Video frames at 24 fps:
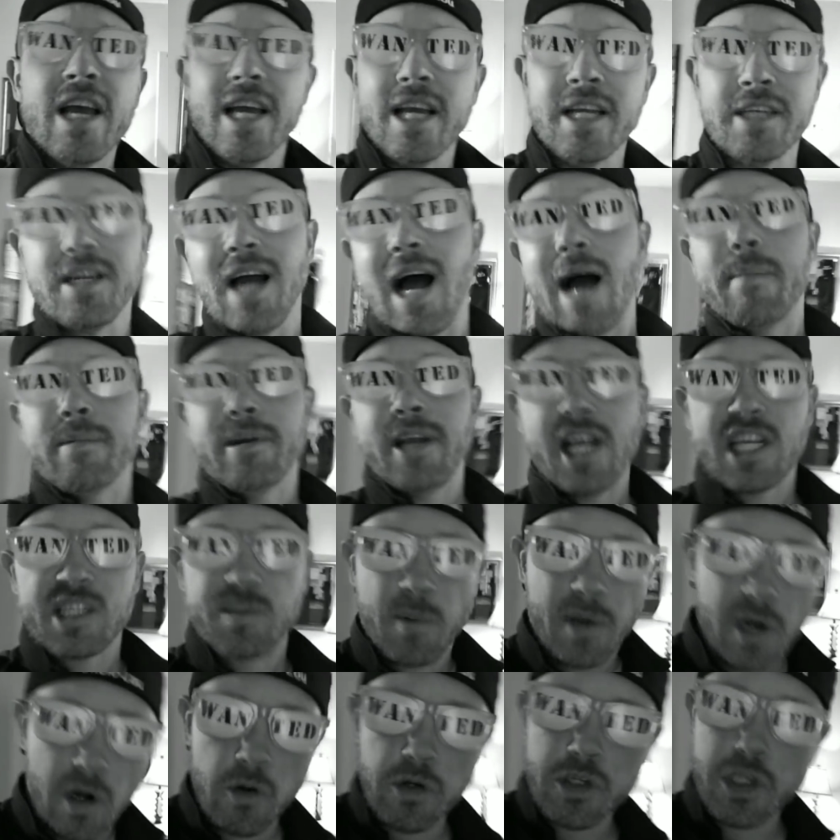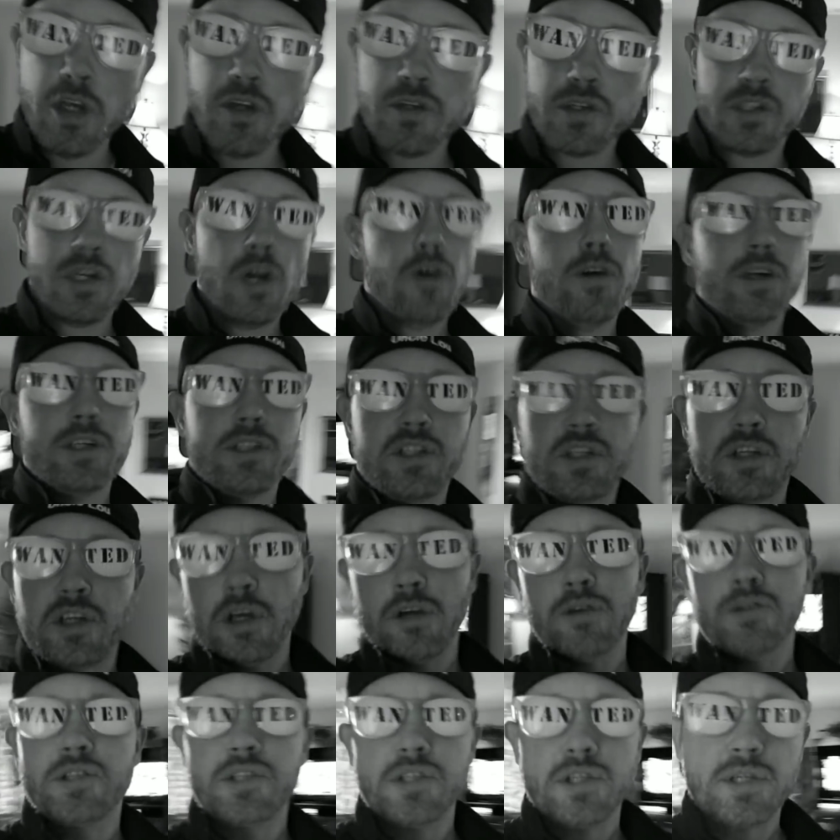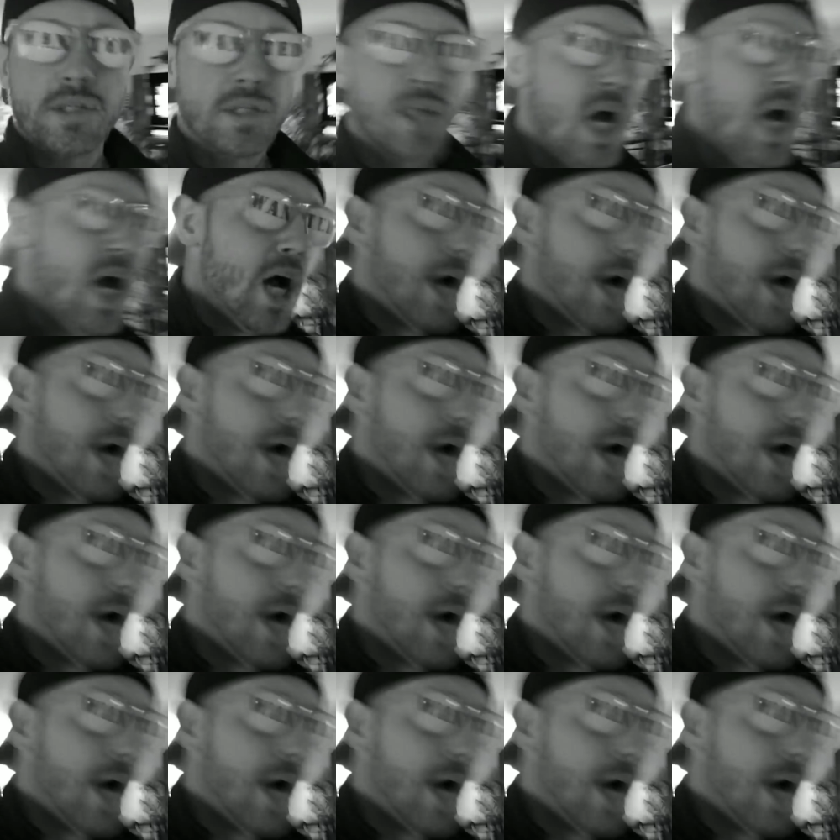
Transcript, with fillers: and dominates. We don't use no excuses